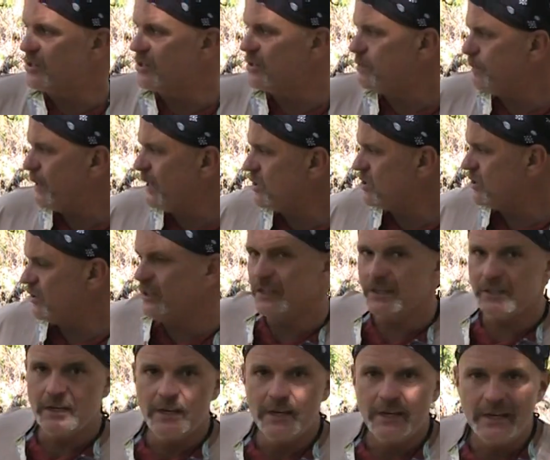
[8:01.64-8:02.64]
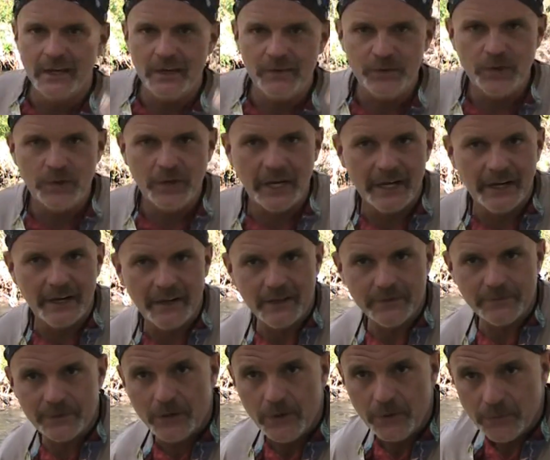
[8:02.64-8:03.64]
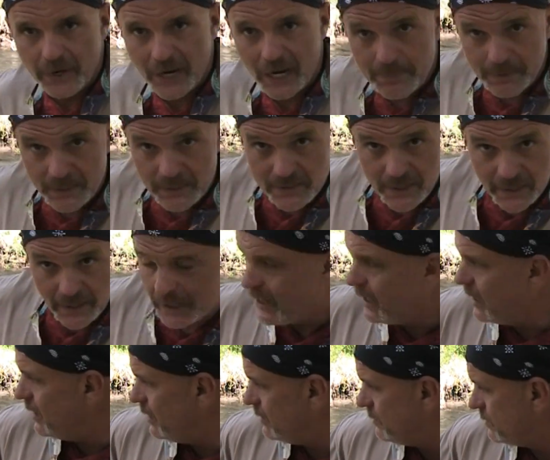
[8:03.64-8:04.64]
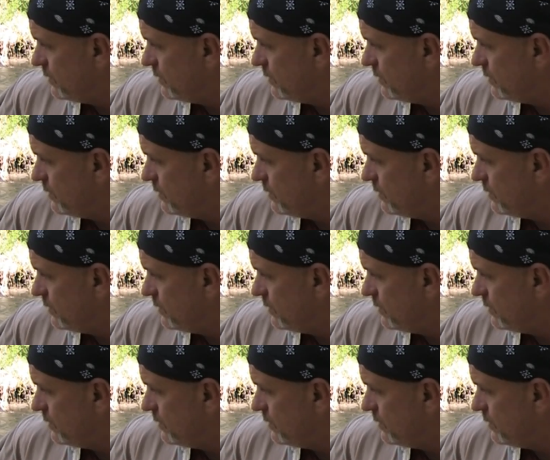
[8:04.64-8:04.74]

especially if you have rapids like I have.